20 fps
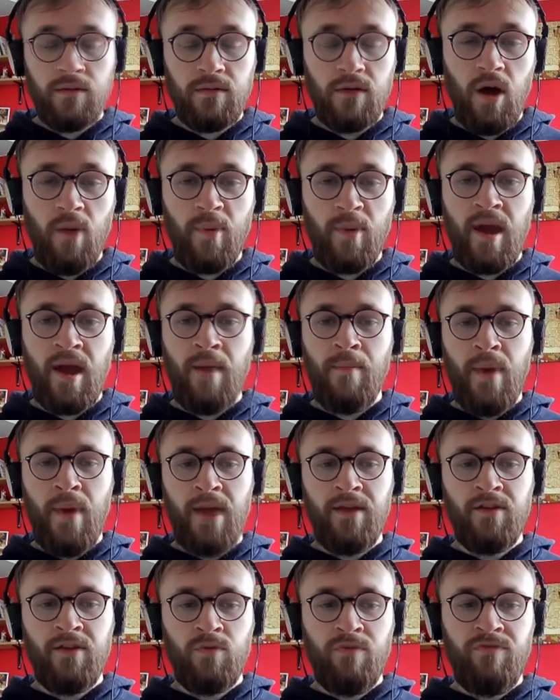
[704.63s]
I became
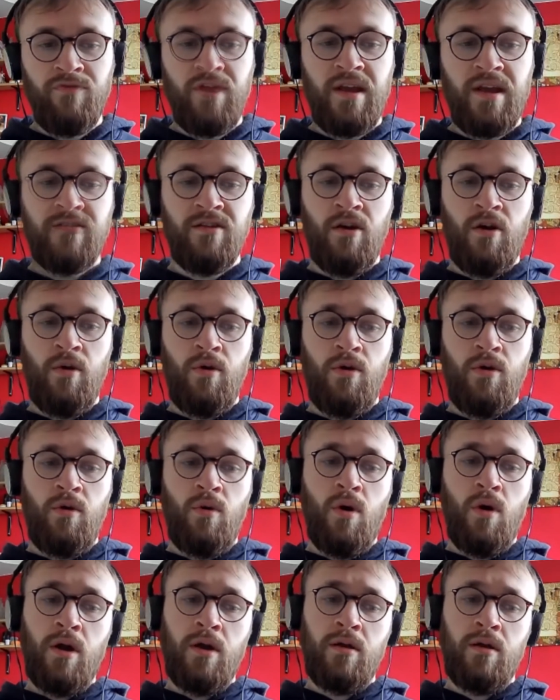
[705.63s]
mates with Vito, who
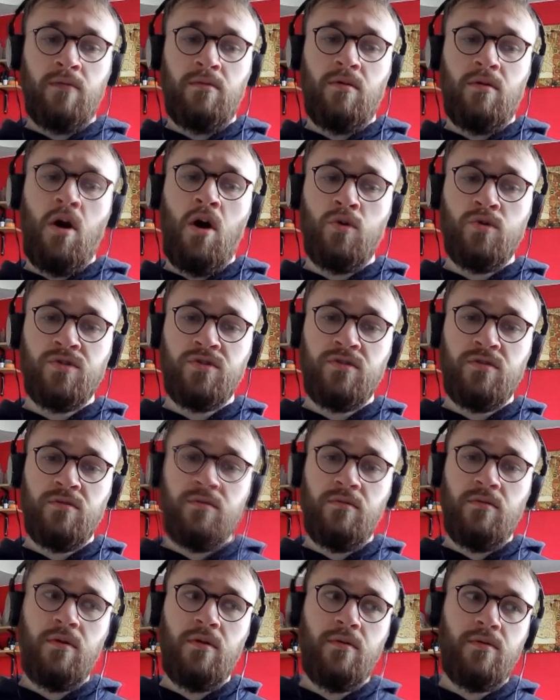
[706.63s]
I host
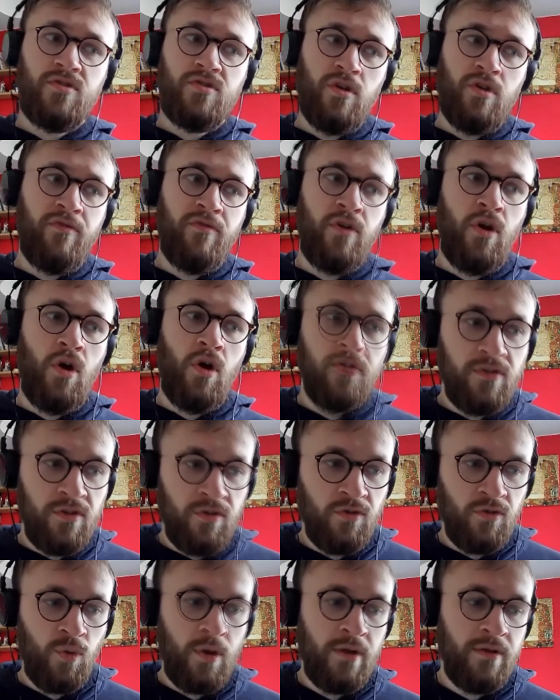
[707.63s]
Stuff and
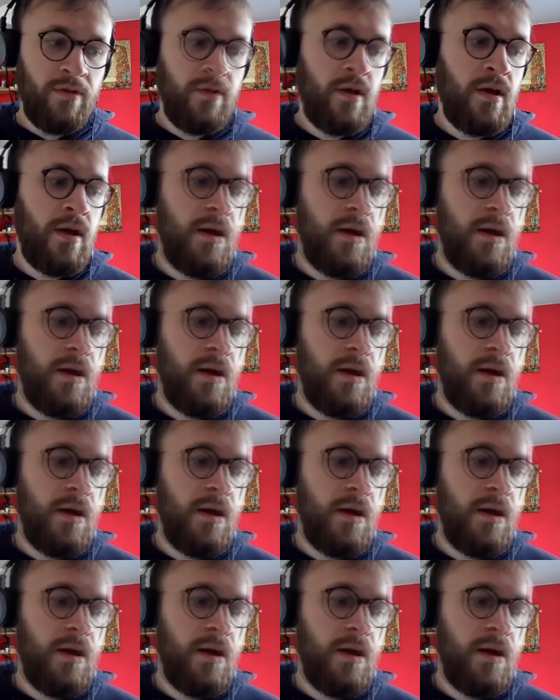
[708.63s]
Nonsense with.